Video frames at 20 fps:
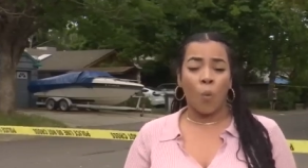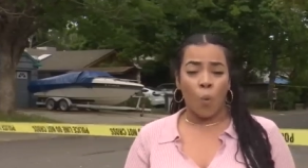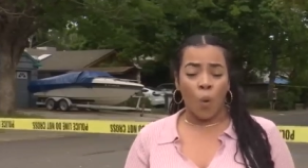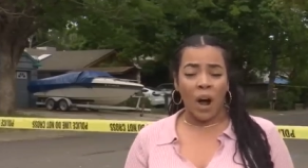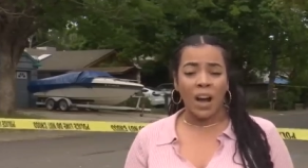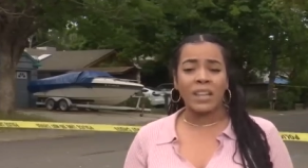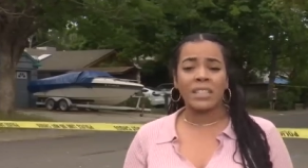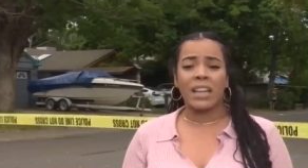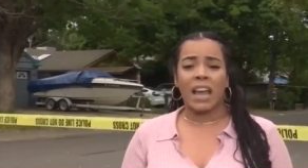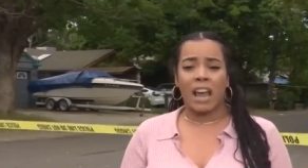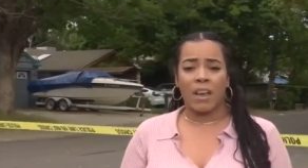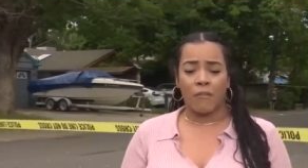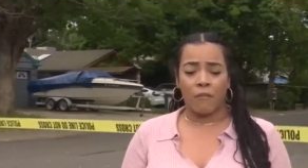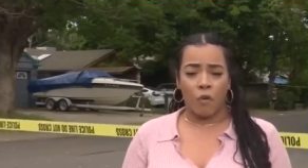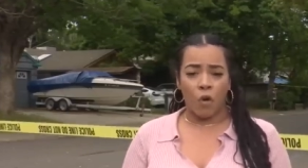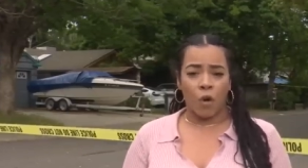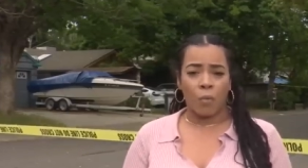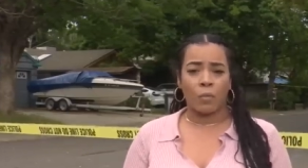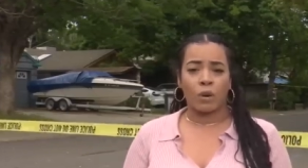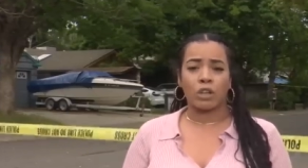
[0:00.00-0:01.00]
was a
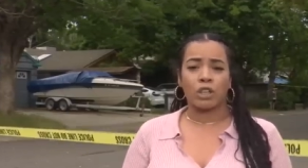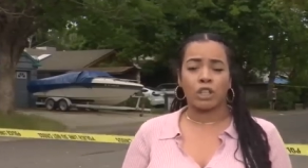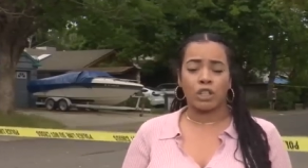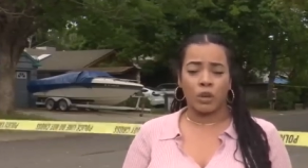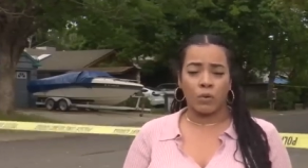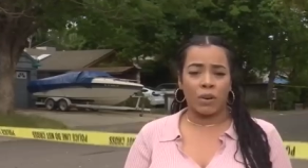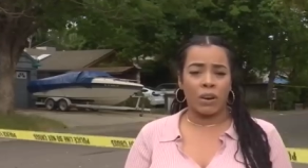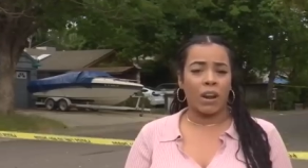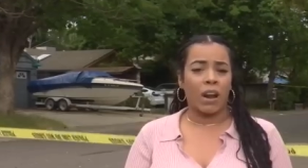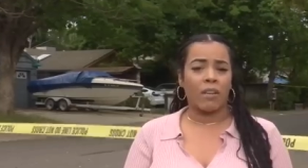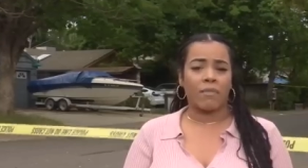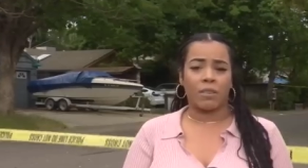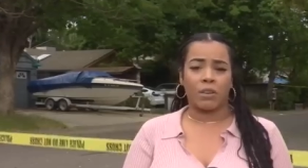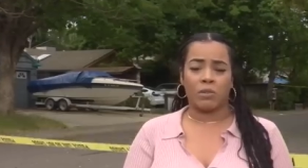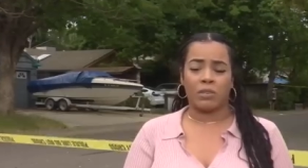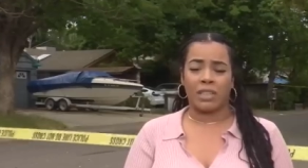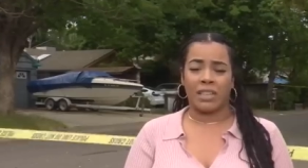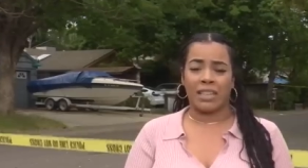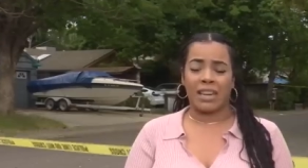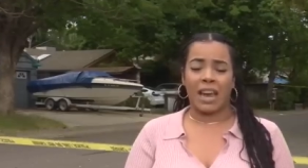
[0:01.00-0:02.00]
former student of
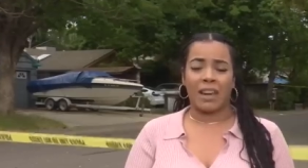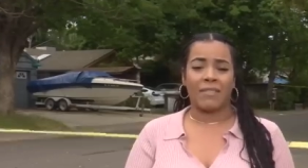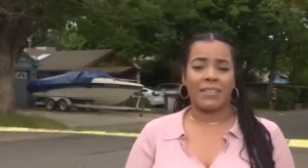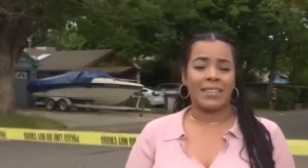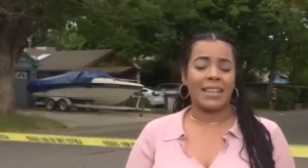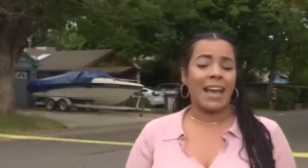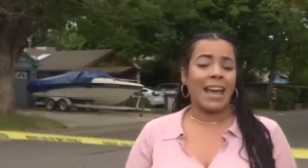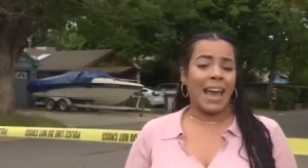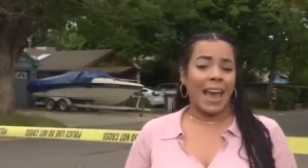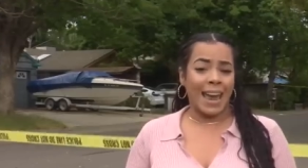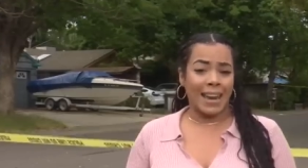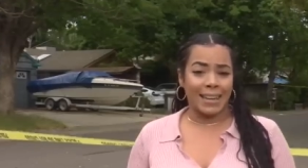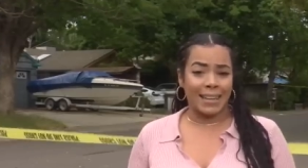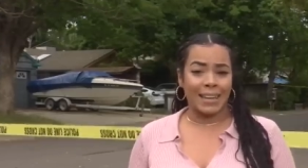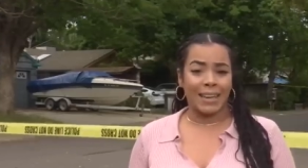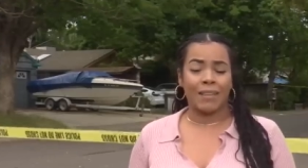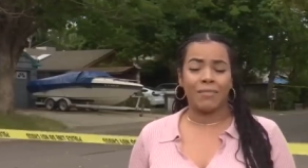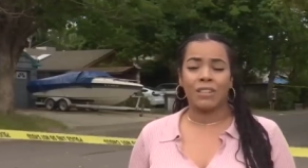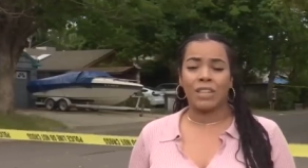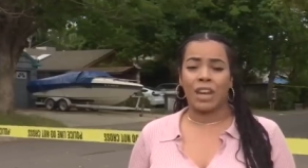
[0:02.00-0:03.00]
UC Davis and
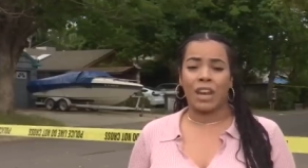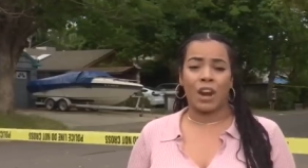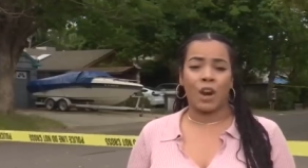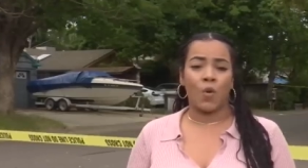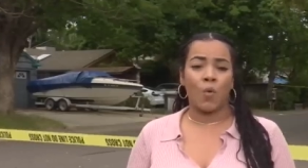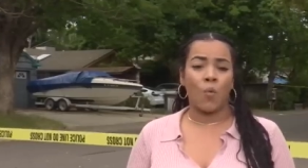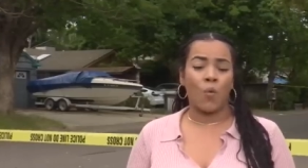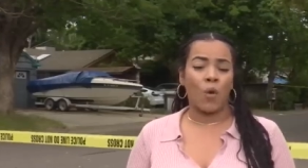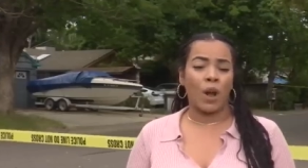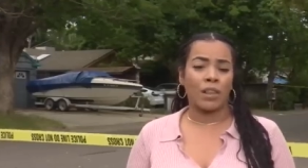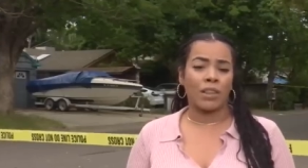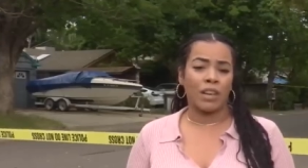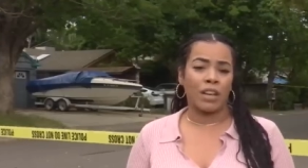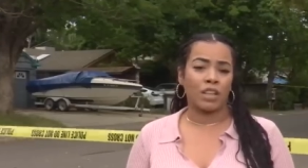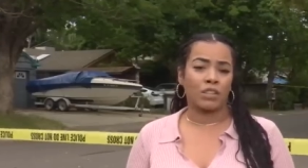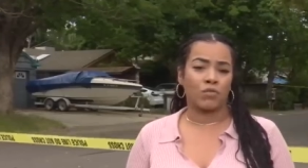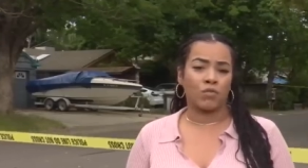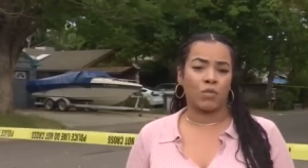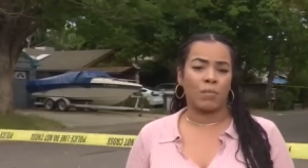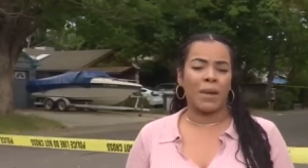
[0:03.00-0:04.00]
lived here with
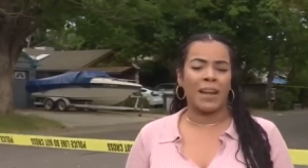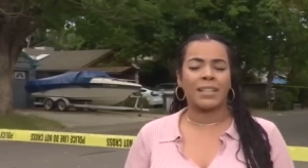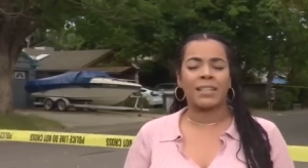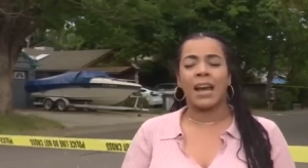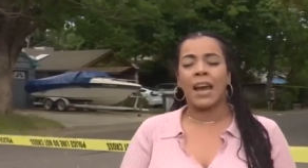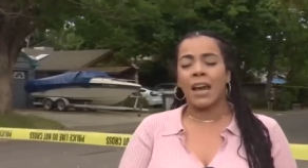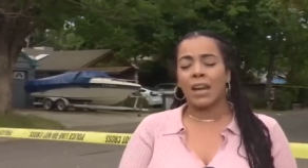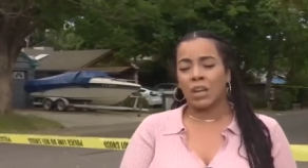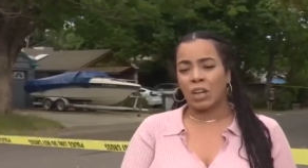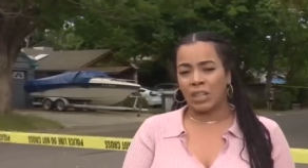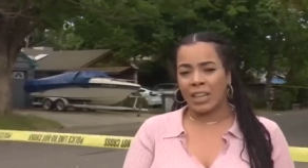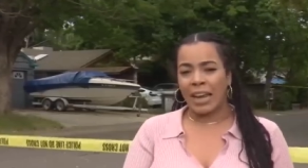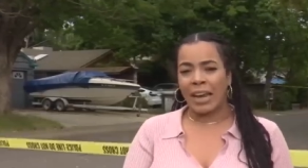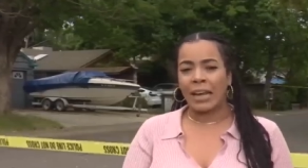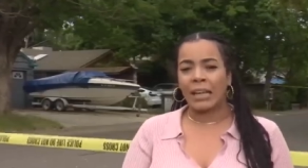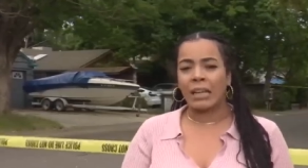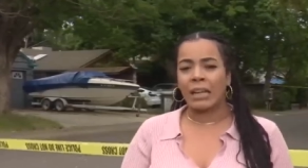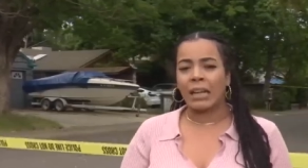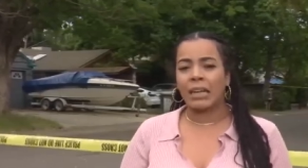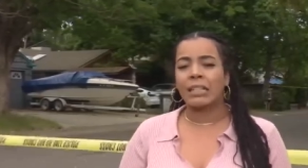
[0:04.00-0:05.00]
his roommates. Now take
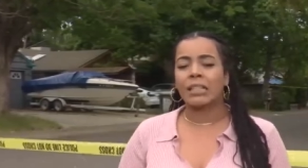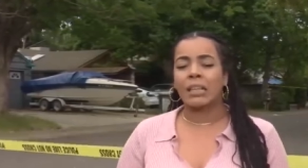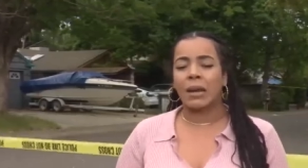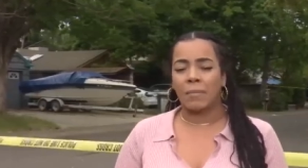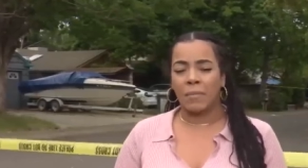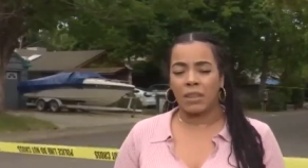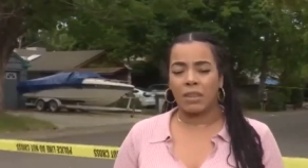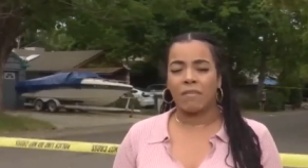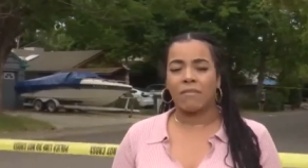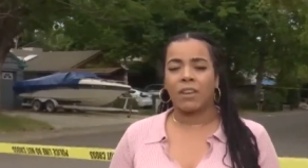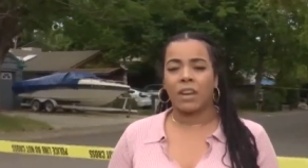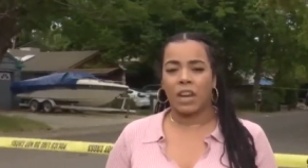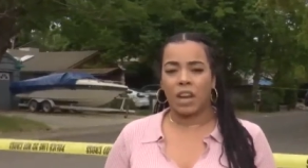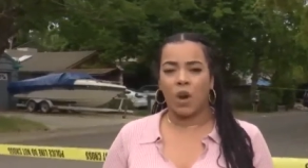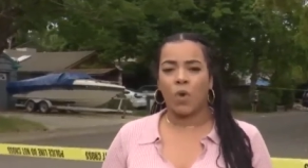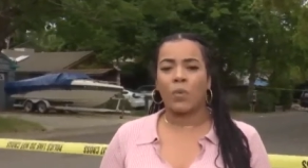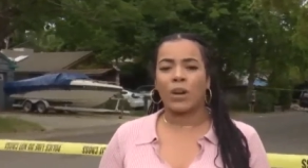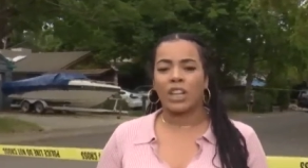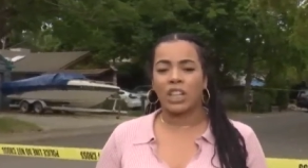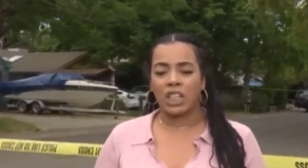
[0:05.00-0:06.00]
a look at some of the
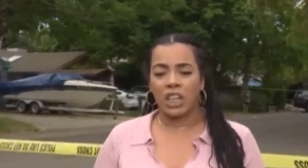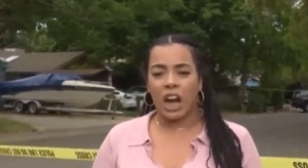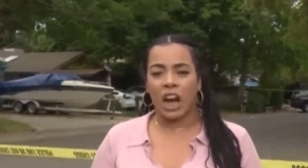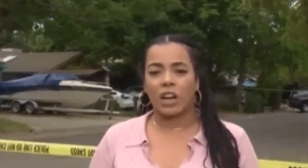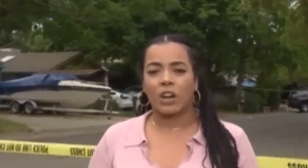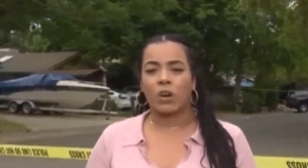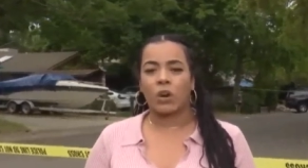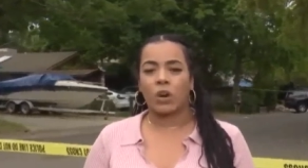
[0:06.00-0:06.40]
video we shot